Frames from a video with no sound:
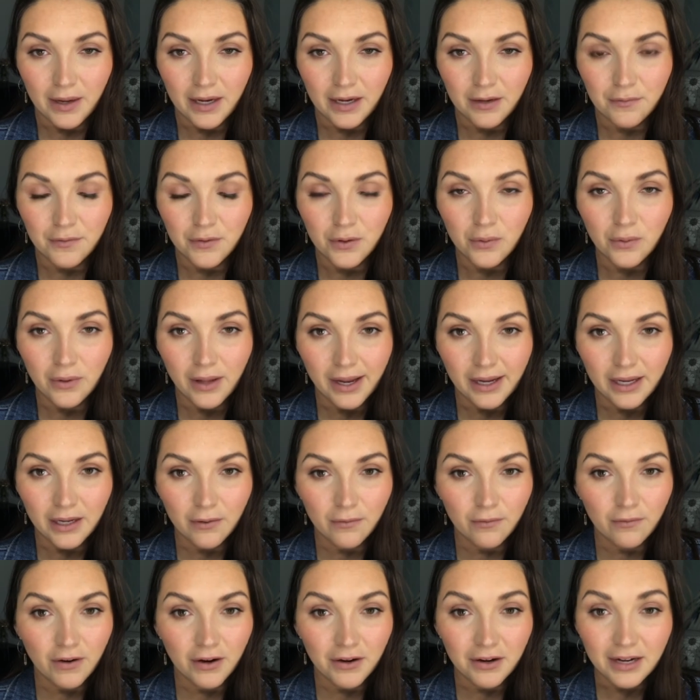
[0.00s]
If you like a
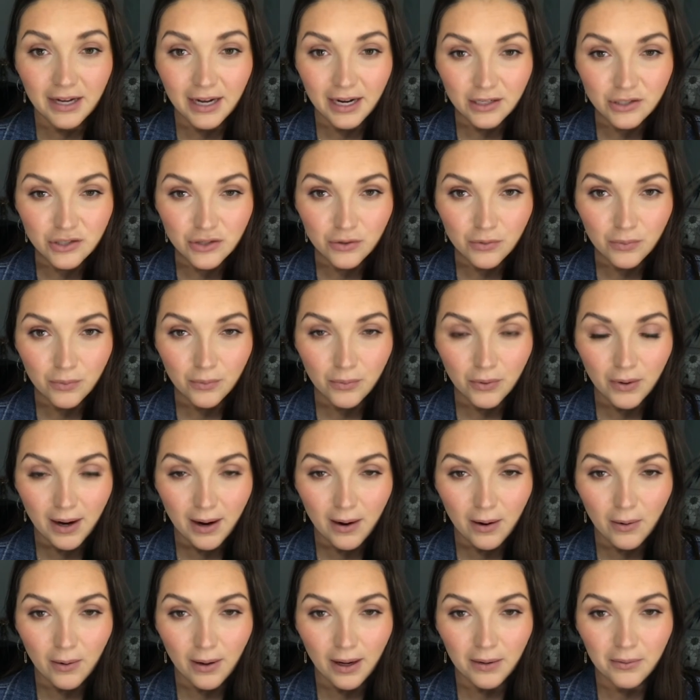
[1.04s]
very natural
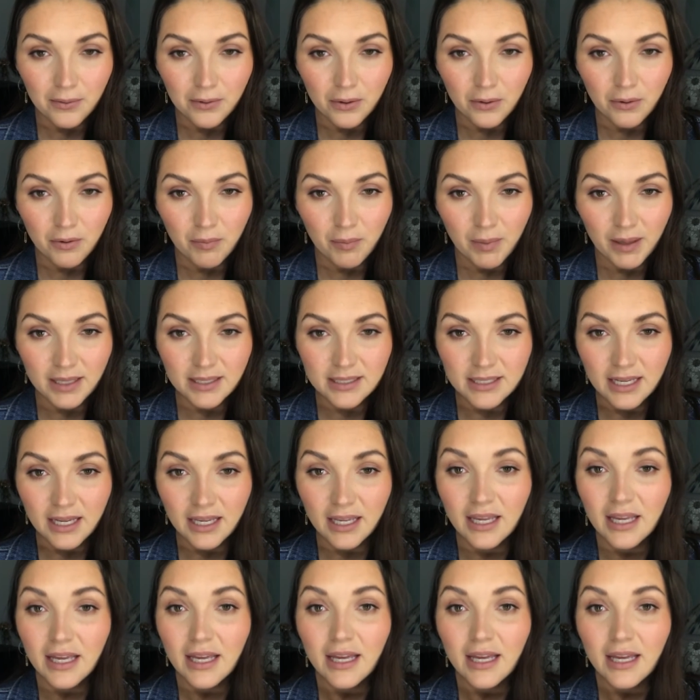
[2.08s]
brow, I would go with Basic.